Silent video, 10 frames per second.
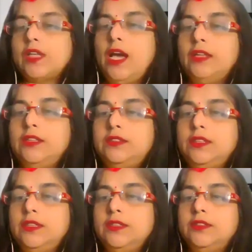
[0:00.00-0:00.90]

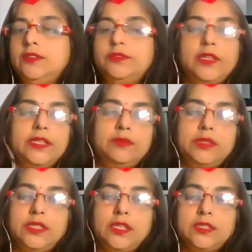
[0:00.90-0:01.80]
Aditya, one
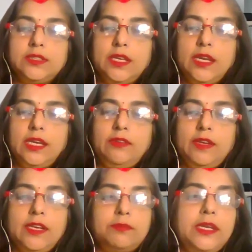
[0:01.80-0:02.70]
mistake is there.
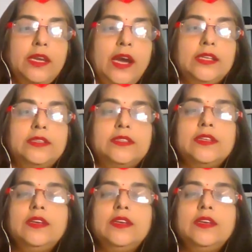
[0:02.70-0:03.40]
Anyway, let me ask.